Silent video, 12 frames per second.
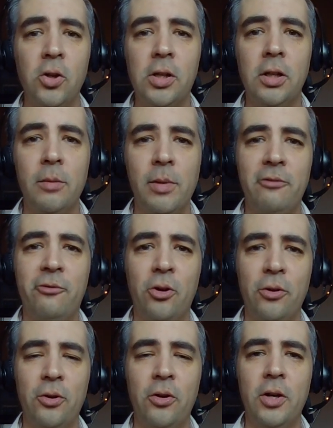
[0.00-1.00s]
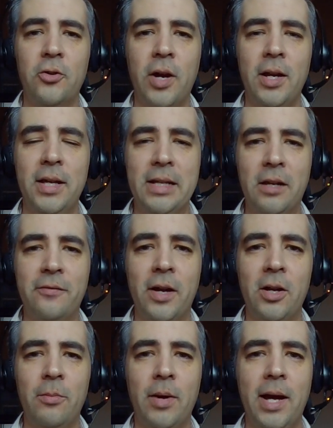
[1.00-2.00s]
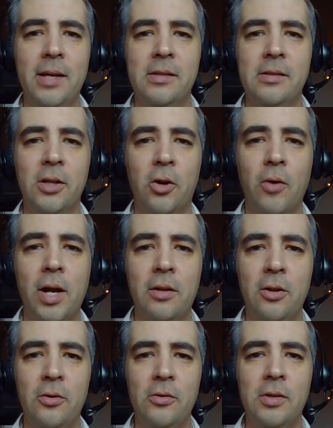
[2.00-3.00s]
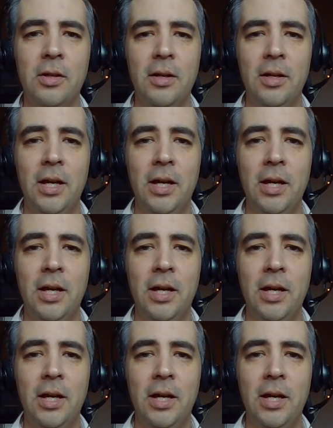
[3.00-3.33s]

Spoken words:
look a little bit further and try to identify your biases and correct those,